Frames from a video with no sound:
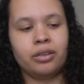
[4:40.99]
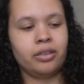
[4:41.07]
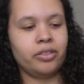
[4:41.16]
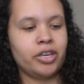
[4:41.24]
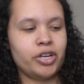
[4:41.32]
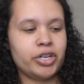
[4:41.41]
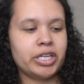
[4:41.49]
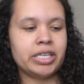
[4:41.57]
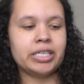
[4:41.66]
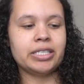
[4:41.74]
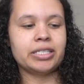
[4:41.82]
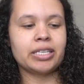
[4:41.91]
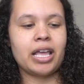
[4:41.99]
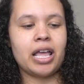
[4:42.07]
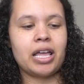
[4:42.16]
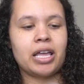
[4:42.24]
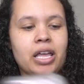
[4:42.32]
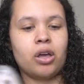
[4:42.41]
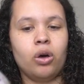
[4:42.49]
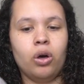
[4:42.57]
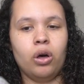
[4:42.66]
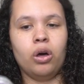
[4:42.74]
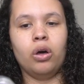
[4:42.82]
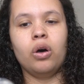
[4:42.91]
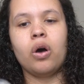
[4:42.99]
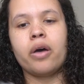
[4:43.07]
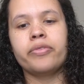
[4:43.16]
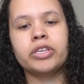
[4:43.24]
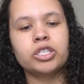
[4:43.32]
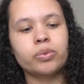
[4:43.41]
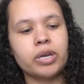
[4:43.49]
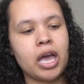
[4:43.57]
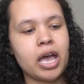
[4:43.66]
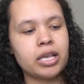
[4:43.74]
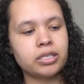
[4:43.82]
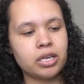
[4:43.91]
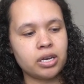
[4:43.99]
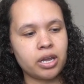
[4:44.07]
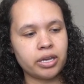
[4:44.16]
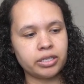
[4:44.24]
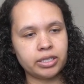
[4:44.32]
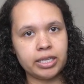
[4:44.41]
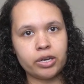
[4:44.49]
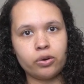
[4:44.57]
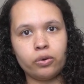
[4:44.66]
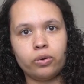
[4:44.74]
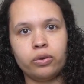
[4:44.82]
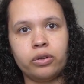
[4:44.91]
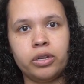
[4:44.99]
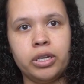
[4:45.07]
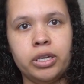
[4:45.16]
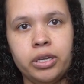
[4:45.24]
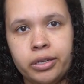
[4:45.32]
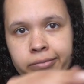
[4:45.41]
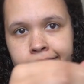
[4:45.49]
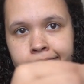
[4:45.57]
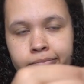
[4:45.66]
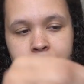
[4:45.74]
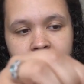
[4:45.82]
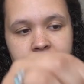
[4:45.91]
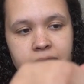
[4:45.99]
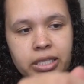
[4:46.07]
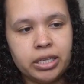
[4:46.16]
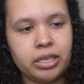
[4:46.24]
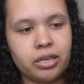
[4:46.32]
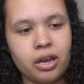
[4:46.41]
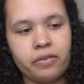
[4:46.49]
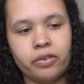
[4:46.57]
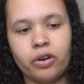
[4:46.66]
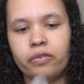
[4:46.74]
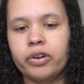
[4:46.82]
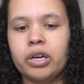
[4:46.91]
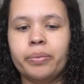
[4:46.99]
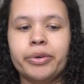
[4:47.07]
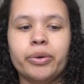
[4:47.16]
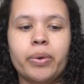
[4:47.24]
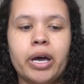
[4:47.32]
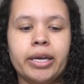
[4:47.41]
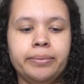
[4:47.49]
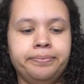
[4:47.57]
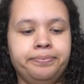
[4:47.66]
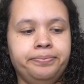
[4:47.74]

And there it is. Oh, and this one has a nice little plasticky cover over. I wonder why.